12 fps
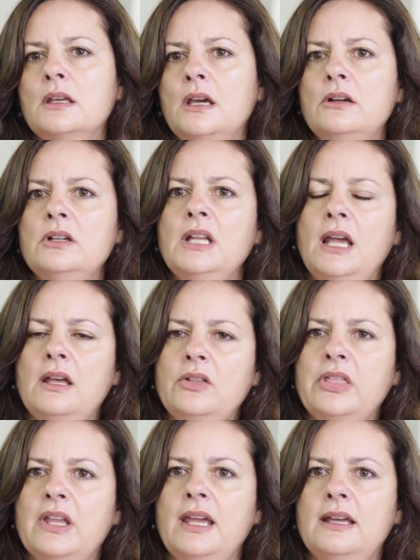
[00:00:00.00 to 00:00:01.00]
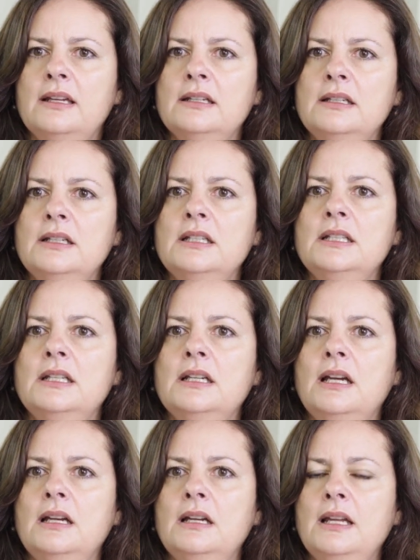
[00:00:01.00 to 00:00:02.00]
Current healthcare
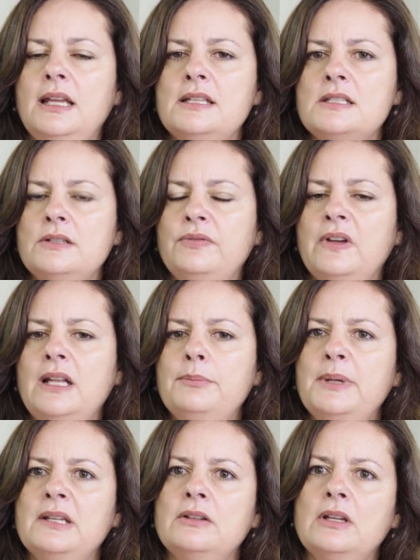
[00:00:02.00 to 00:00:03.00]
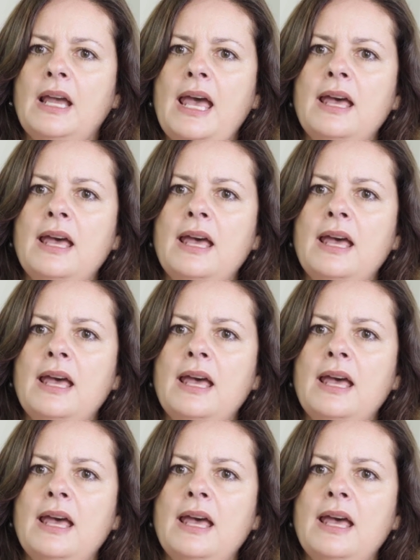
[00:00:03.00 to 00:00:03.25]
is developing